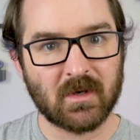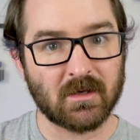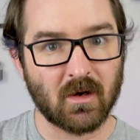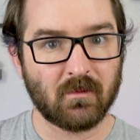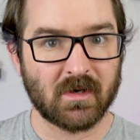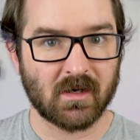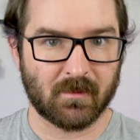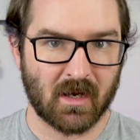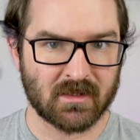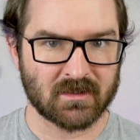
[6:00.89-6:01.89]
we know
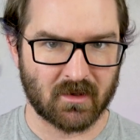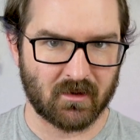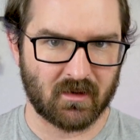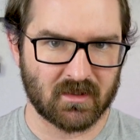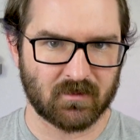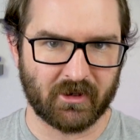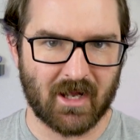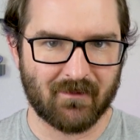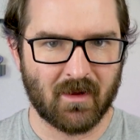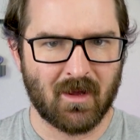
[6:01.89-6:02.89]
myriapods started to split
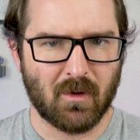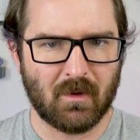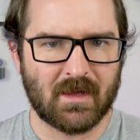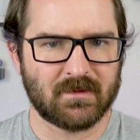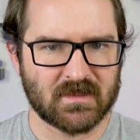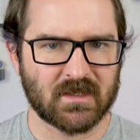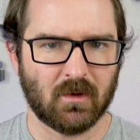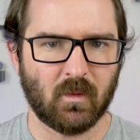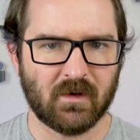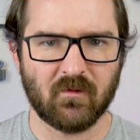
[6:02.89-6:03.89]
off when they
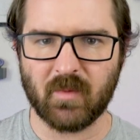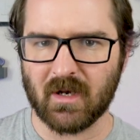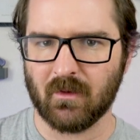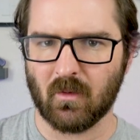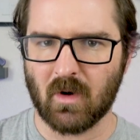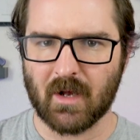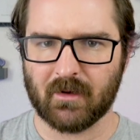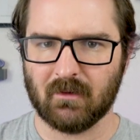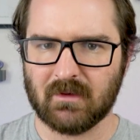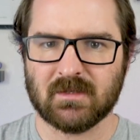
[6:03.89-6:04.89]
still would have been in the
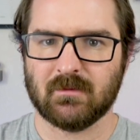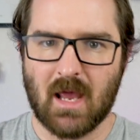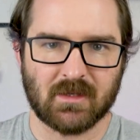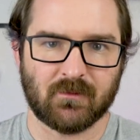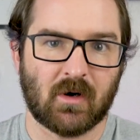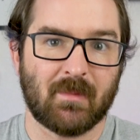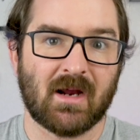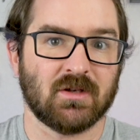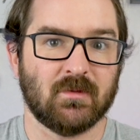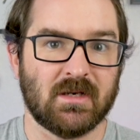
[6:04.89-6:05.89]
water, at least as far
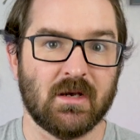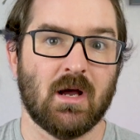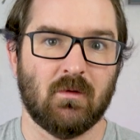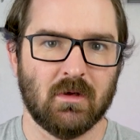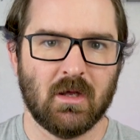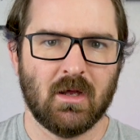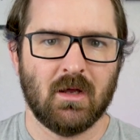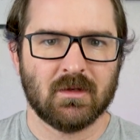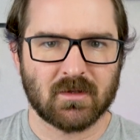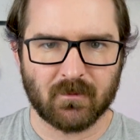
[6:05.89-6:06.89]
back as we know.
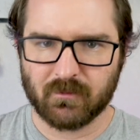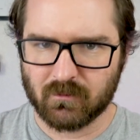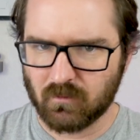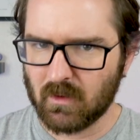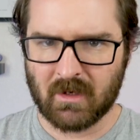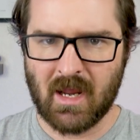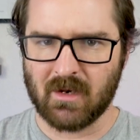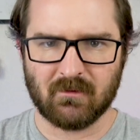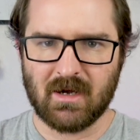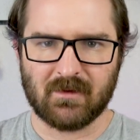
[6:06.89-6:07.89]
So Okay,
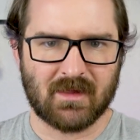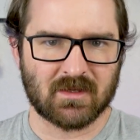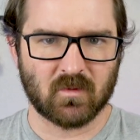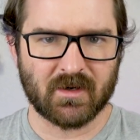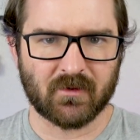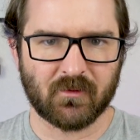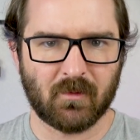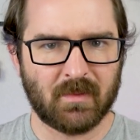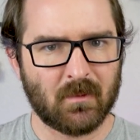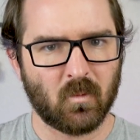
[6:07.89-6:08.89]
great, that's wonderful,
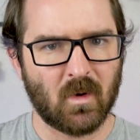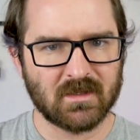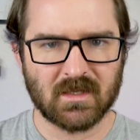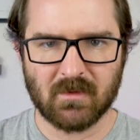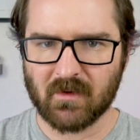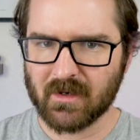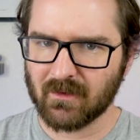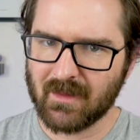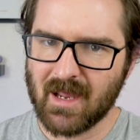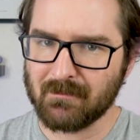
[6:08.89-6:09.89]
but once they moved on to
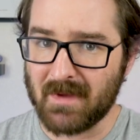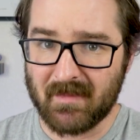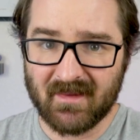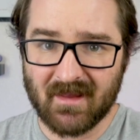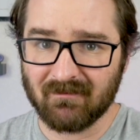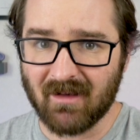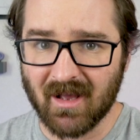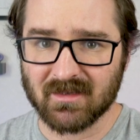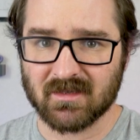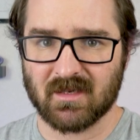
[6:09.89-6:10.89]
land, maybe they
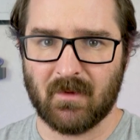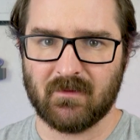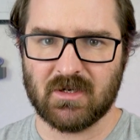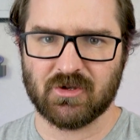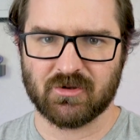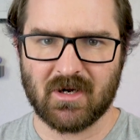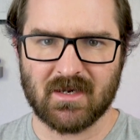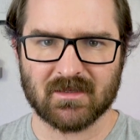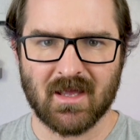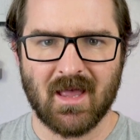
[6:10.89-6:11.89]
lost some of these
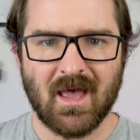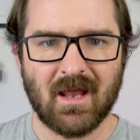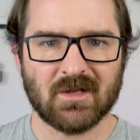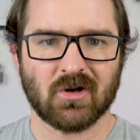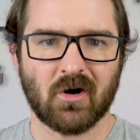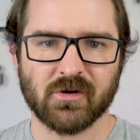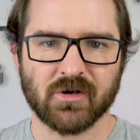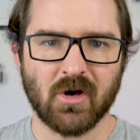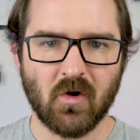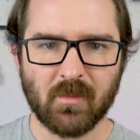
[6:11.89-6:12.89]
traits. And it's hard
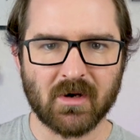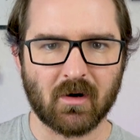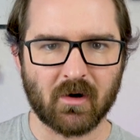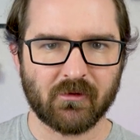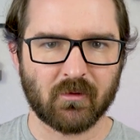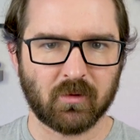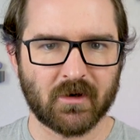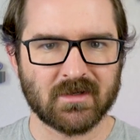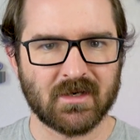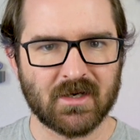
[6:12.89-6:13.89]
to know, but
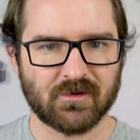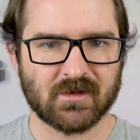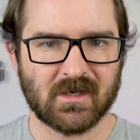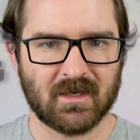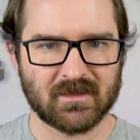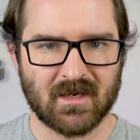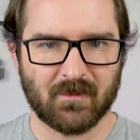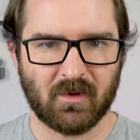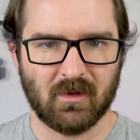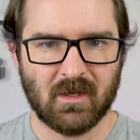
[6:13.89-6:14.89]
Arthropleura is an interesting
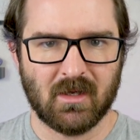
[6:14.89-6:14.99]
example.